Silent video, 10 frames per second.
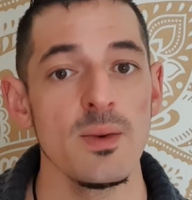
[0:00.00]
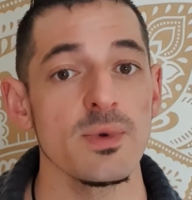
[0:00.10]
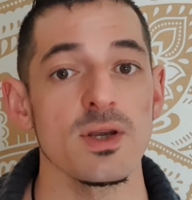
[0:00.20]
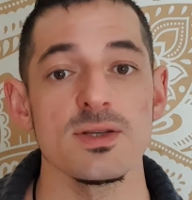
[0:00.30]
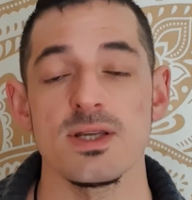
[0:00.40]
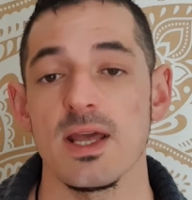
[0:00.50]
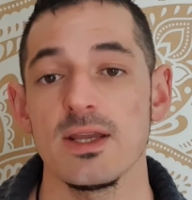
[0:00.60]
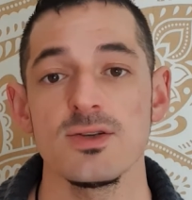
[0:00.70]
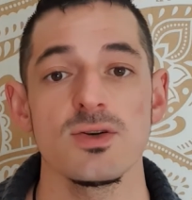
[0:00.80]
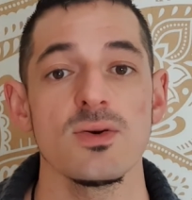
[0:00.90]
because an
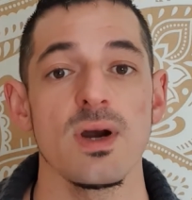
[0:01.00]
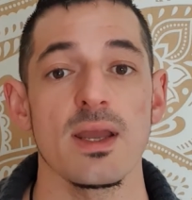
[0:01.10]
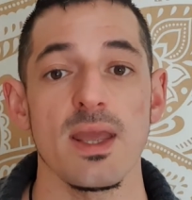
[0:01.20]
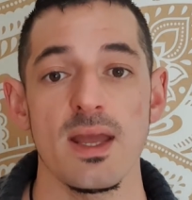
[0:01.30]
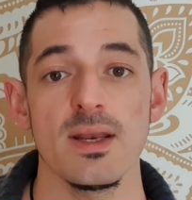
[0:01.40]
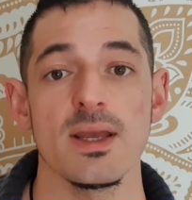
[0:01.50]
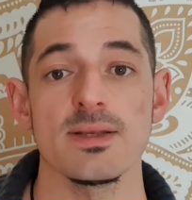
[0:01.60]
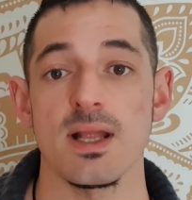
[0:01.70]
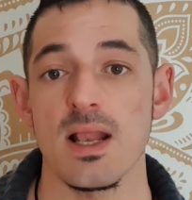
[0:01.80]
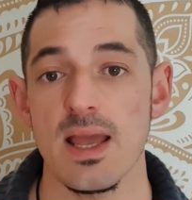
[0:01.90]
angel, again,
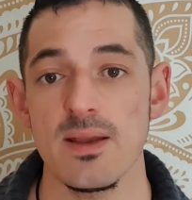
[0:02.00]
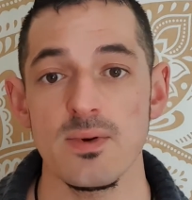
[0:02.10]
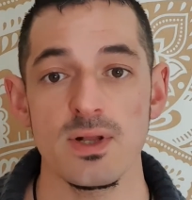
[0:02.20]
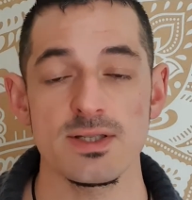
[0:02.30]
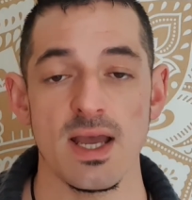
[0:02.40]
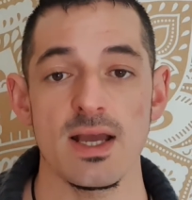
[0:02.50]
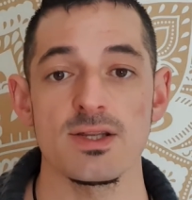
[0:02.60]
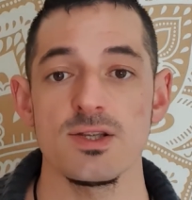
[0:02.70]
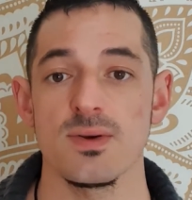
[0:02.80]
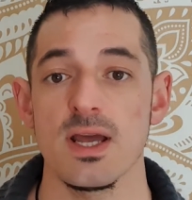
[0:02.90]
is a label
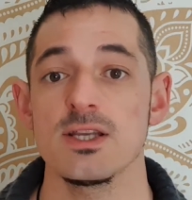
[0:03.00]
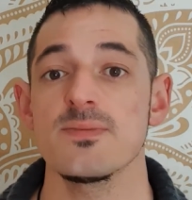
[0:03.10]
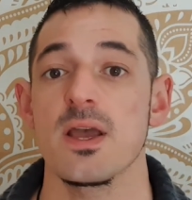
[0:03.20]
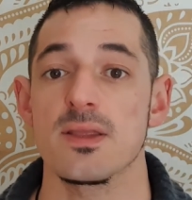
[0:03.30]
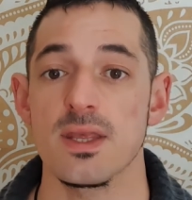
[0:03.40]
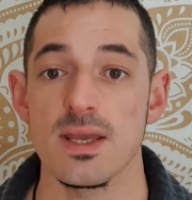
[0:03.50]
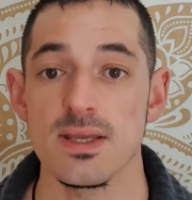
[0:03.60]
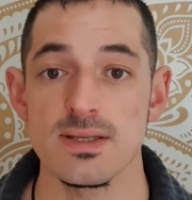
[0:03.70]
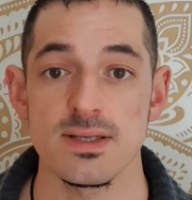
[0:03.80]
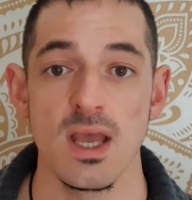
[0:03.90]
attached to an aspect that
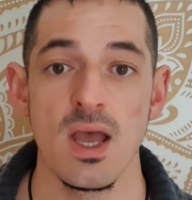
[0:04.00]
is